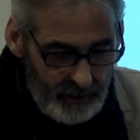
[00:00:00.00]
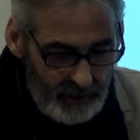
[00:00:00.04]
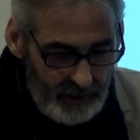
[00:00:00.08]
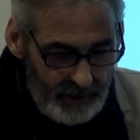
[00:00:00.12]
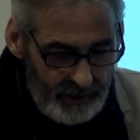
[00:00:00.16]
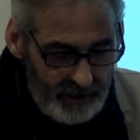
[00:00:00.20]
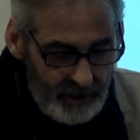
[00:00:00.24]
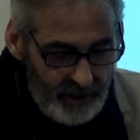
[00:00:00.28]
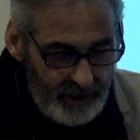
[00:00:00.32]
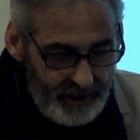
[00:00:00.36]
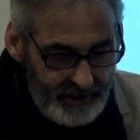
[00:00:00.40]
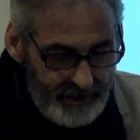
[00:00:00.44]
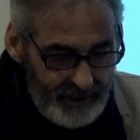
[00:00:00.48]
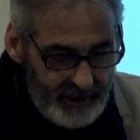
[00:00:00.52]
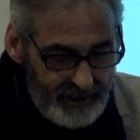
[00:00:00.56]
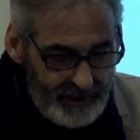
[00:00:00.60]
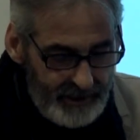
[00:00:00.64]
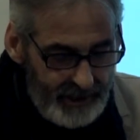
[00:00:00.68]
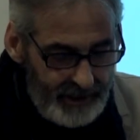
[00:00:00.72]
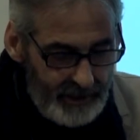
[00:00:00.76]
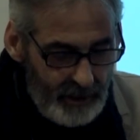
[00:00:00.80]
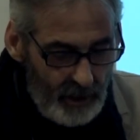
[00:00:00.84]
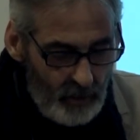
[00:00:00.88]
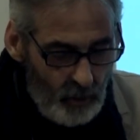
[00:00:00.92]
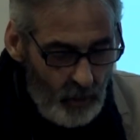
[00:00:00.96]
In early
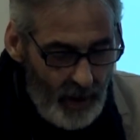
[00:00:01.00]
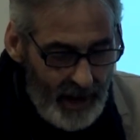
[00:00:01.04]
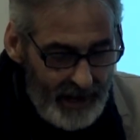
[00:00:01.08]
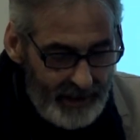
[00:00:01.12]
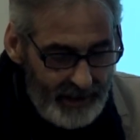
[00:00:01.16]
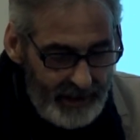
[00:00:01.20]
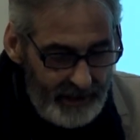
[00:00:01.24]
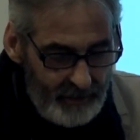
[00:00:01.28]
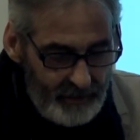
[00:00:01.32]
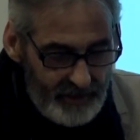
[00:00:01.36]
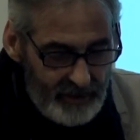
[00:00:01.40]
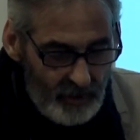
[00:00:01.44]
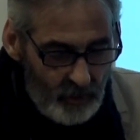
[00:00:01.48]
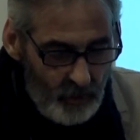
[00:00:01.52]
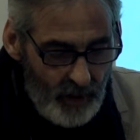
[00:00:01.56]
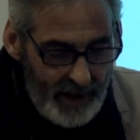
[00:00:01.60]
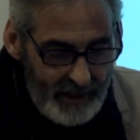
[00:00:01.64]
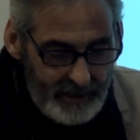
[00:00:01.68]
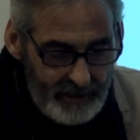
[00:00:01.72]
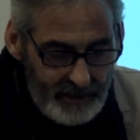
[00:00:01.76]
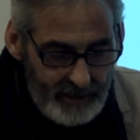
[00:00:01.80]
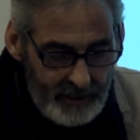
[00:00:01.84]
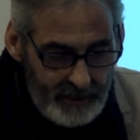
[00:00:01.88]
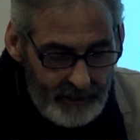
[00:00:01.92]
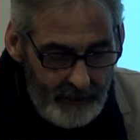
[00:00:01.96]
1601, he was
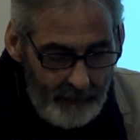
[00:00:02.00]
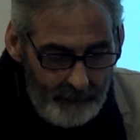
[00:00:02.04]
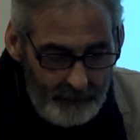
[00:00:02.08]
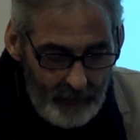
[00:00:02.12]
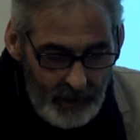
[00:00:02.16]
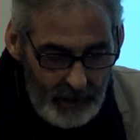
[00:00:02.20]
arrested,